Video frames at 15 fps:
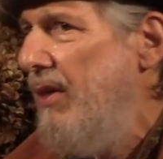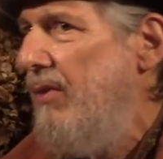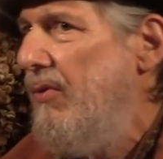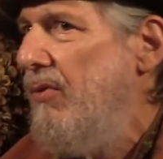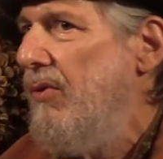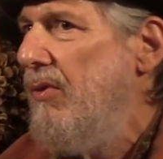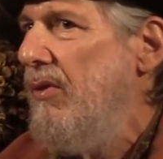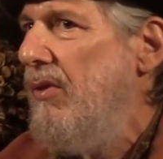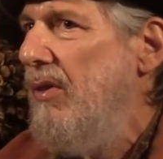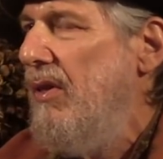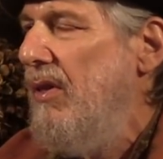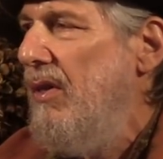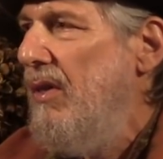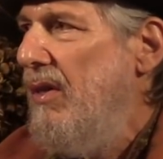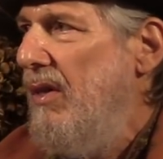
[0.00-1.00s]
Age
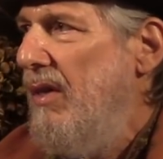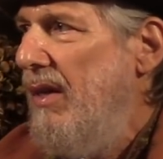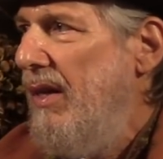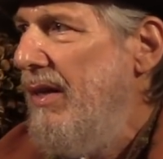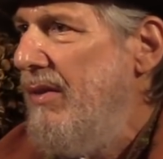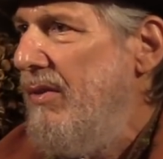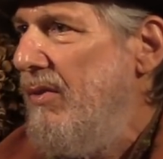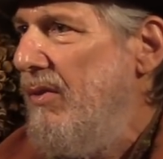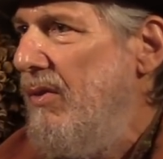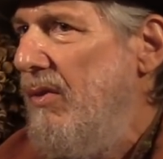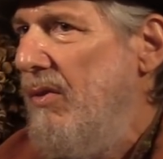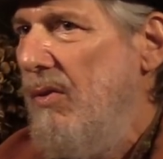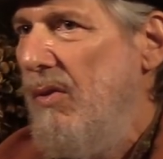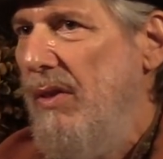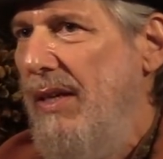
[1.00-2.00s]
and
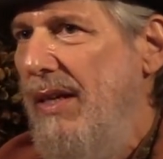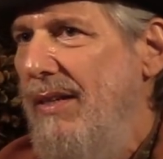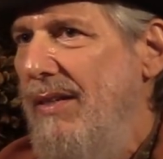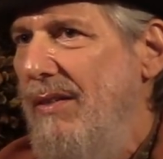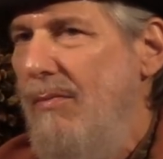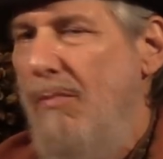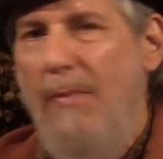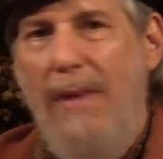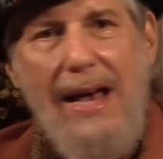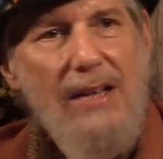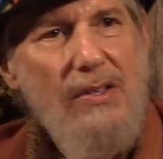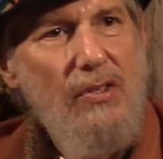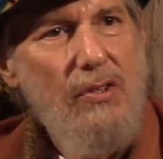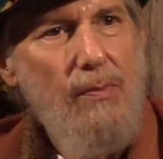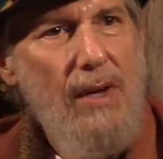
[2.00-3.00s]
created
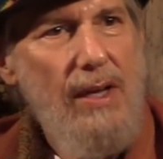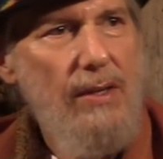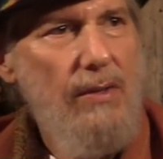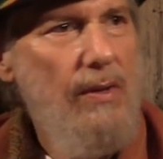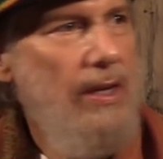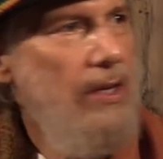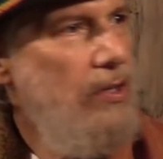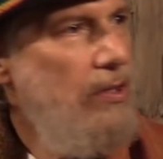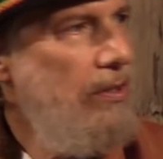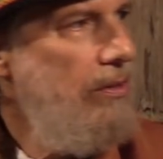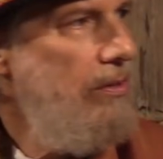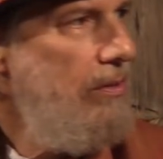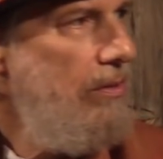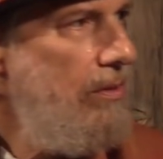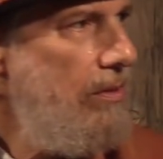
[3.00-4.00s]
mass
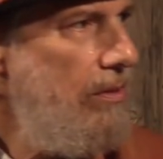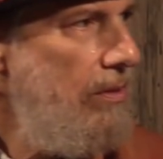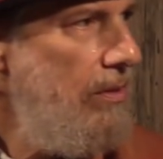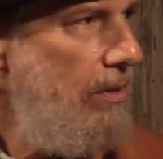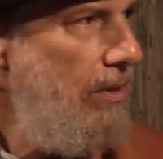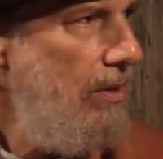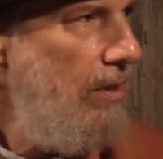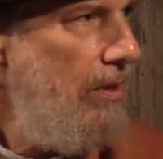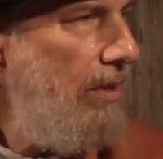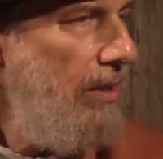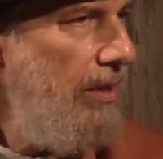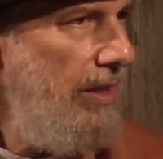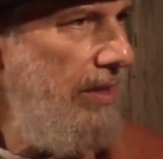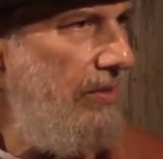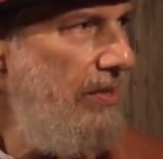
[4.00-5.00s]
migrations
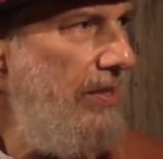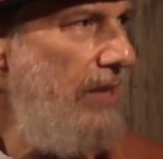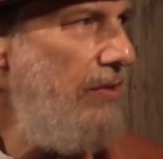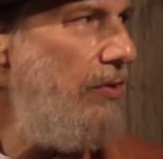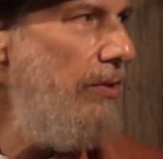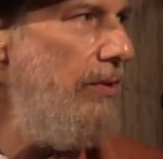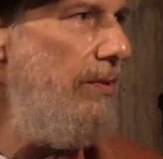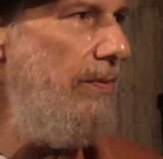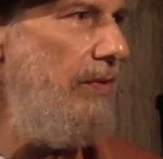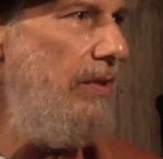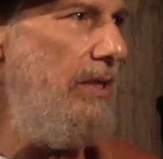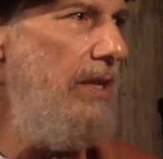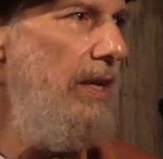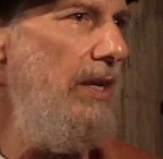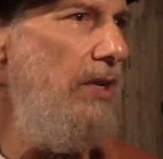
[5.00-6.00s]
and
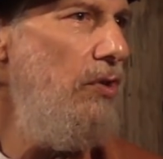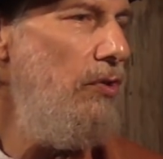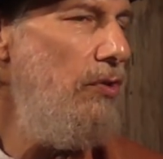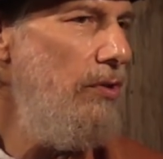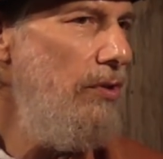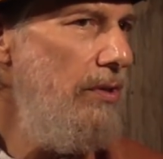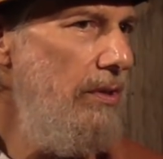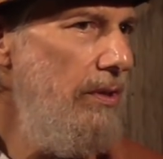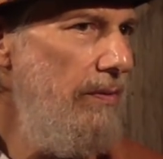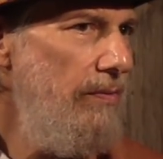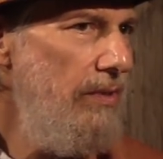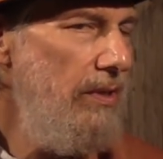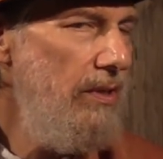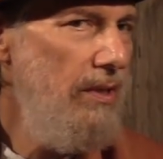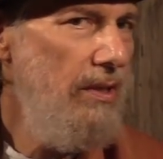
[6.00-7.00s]
desertification
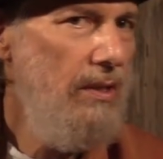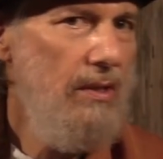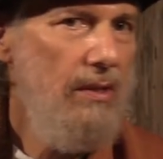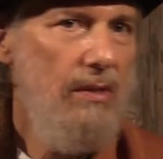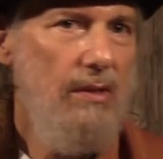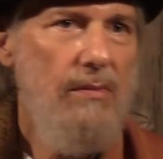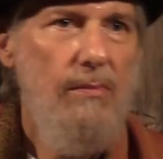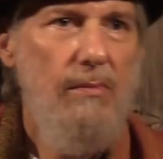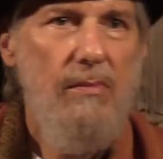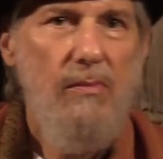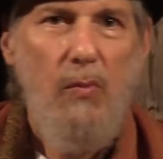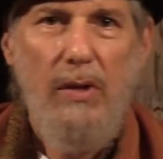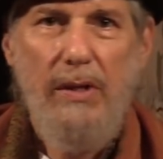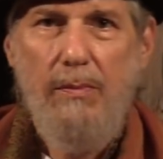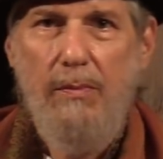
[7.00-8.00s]
of the
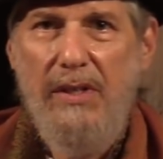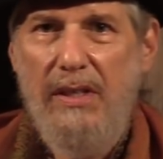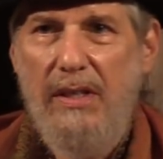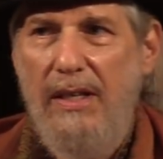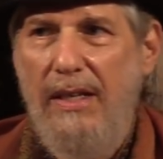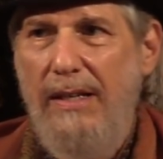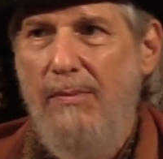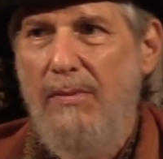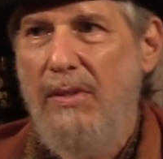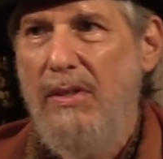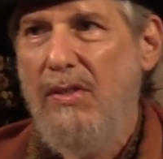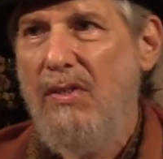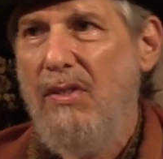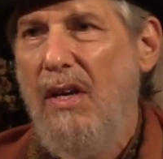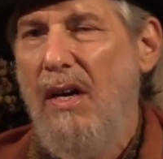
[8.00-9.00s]
what became
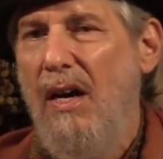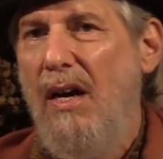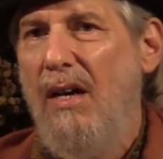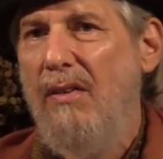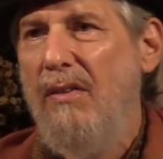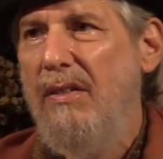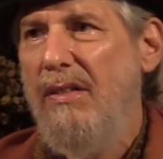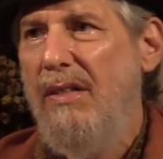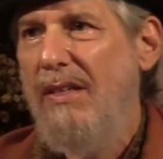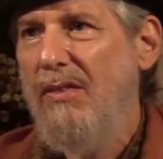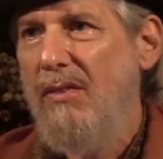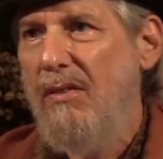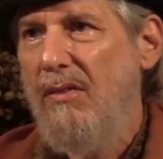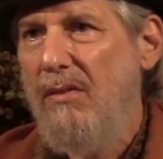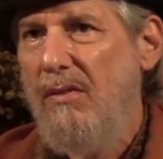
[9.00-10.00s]
the Sahara
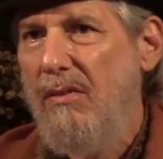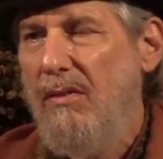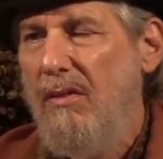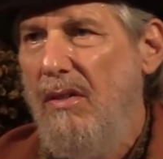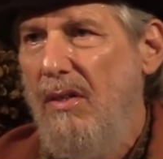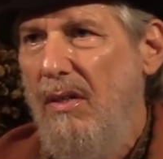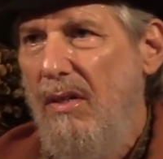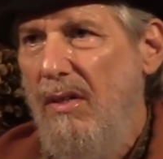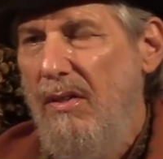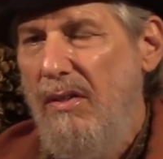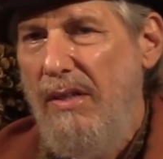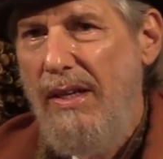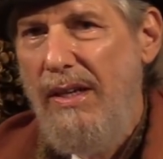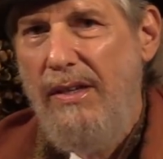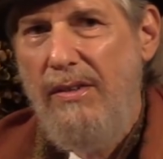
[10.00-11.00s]
Desert,
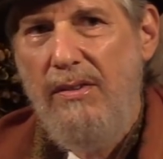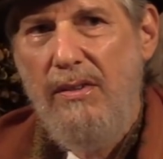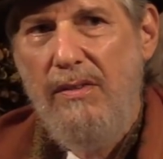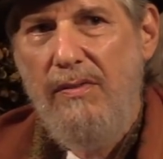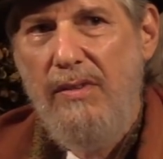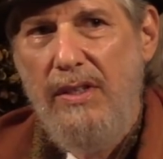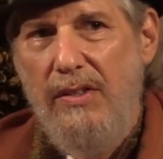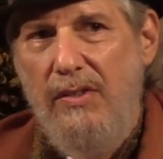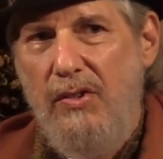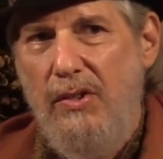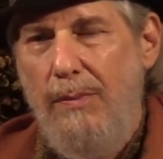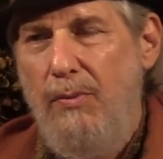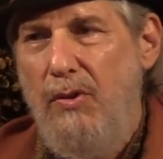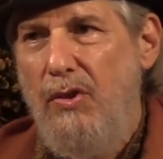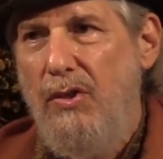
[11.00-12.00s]
the end of the
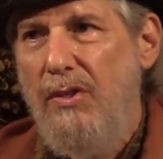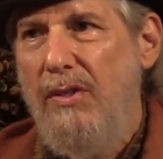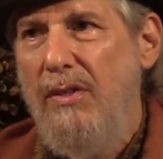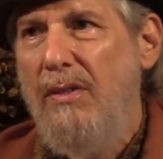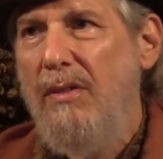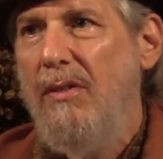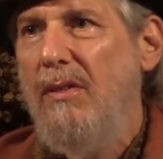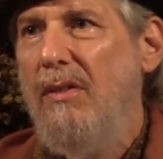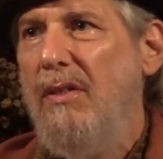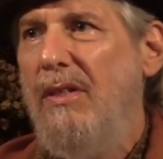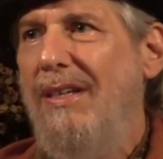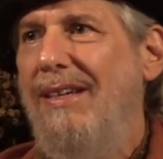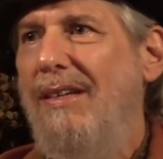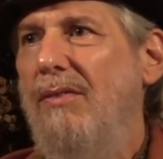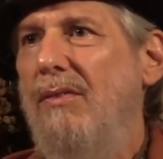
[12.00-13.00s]
Egyptian
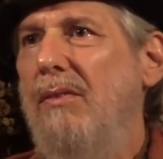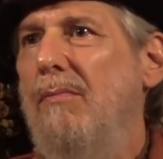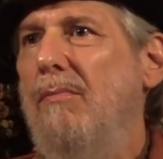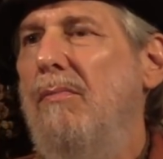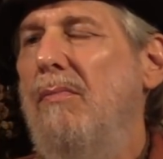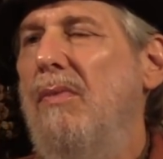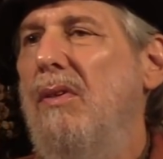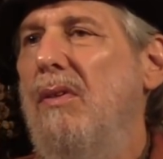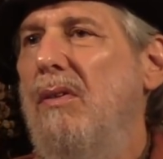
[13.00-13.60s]
kingdom,